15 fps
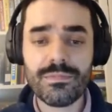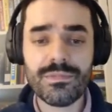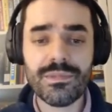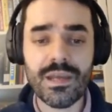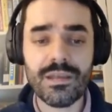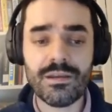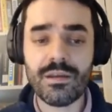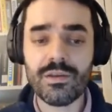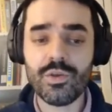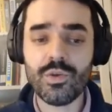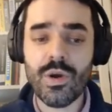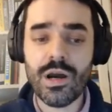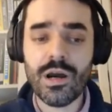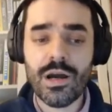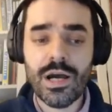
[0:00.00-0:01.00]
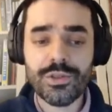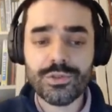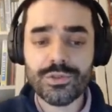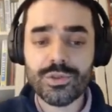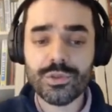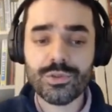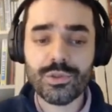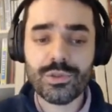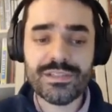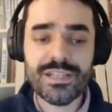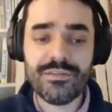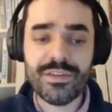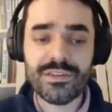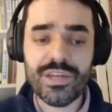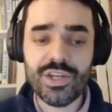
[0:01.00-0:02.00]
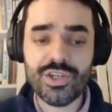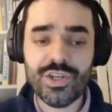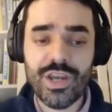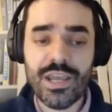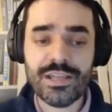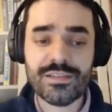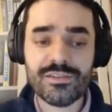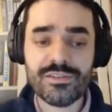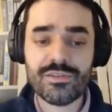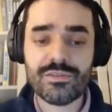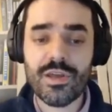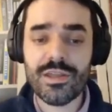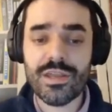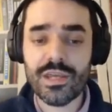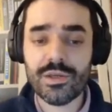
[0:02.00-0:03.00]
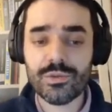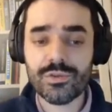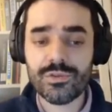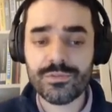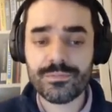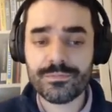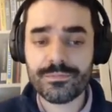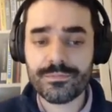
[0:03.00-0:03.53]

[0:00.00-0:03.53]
then you are at a total disadvantage against the attackers.